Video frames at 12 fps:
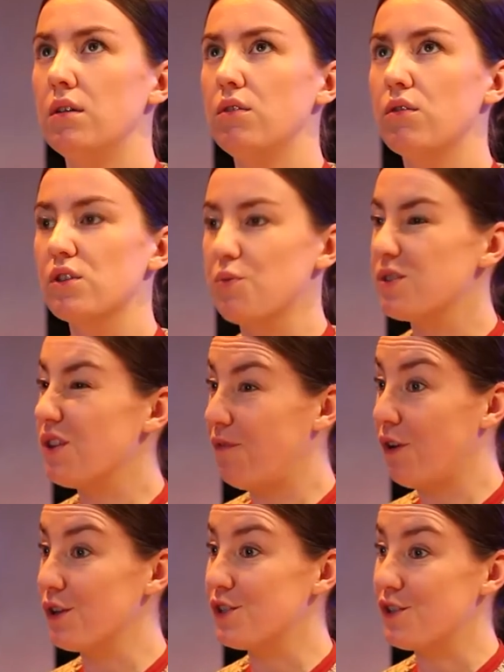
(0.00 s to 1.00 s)
yours was the
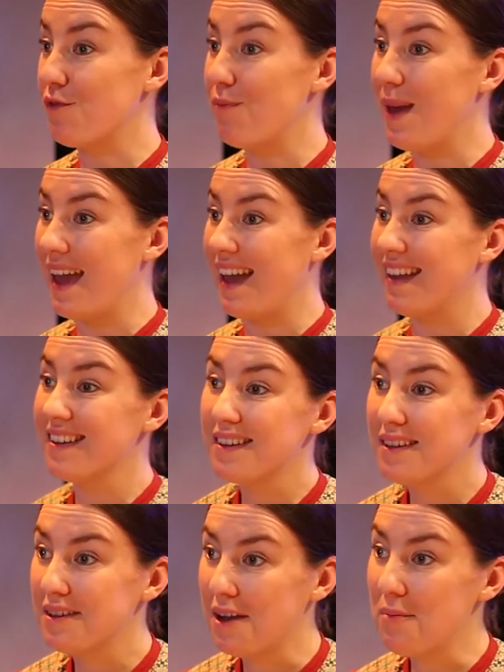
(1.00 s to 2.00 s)
1st of may
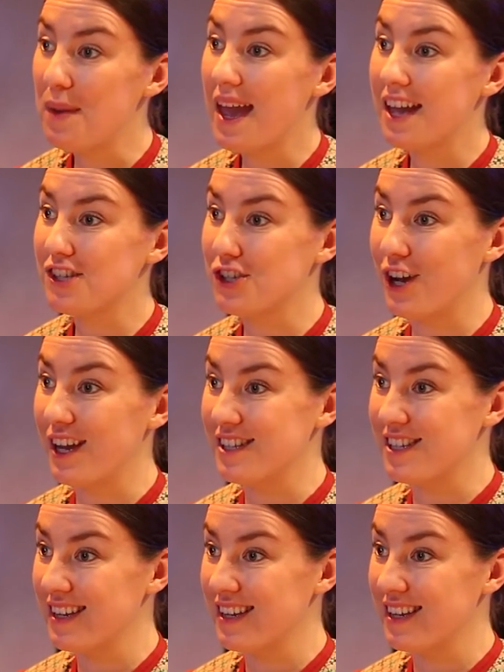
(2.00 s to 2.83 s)
a mere child.